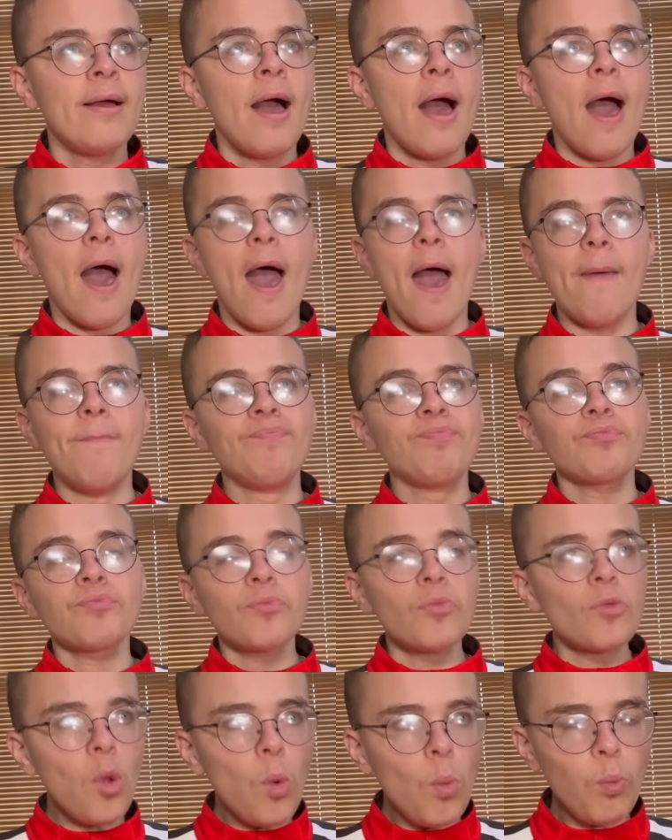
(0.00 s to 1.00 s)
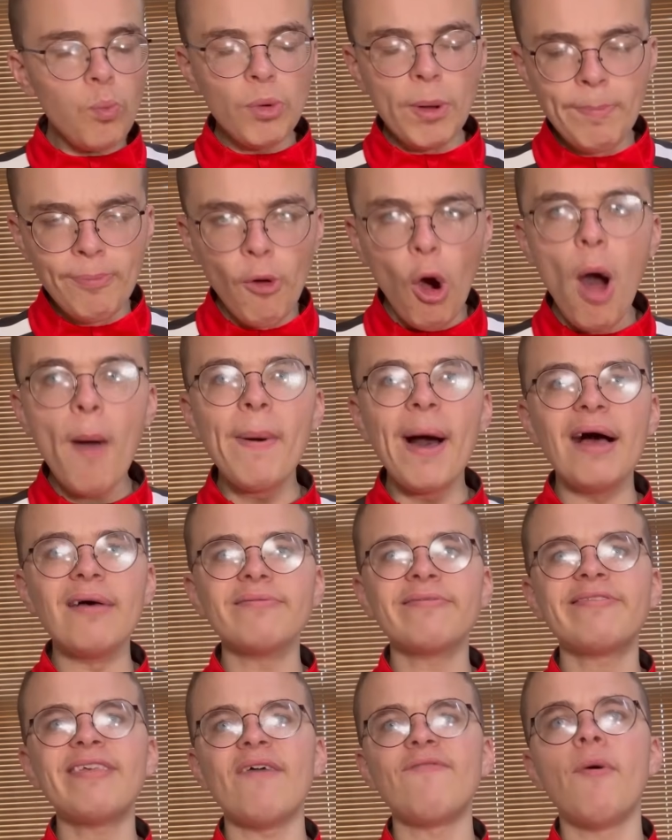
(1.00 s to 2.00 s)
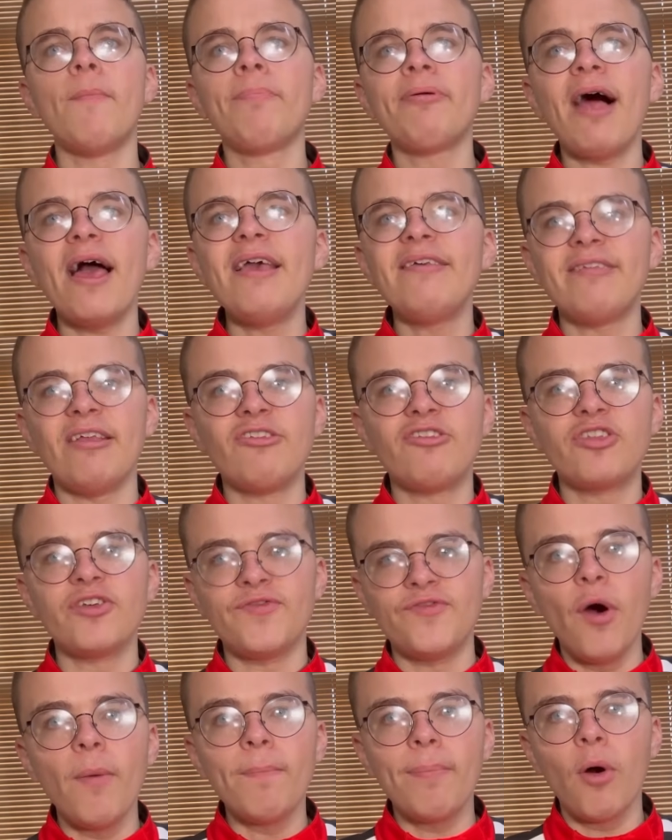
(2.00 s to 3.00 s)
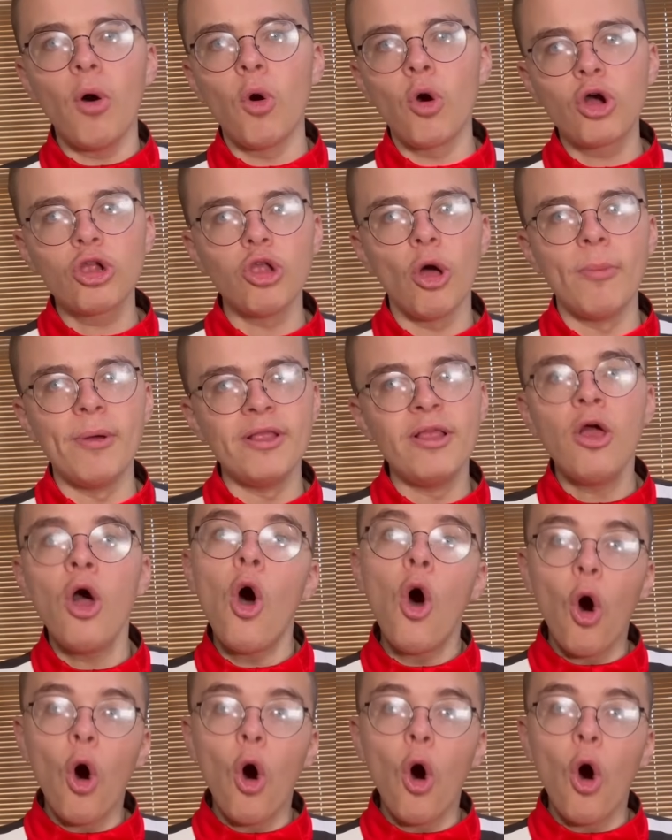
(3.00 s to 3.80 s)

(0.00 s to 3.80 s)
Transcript: Um, we brought about seven players into the football club and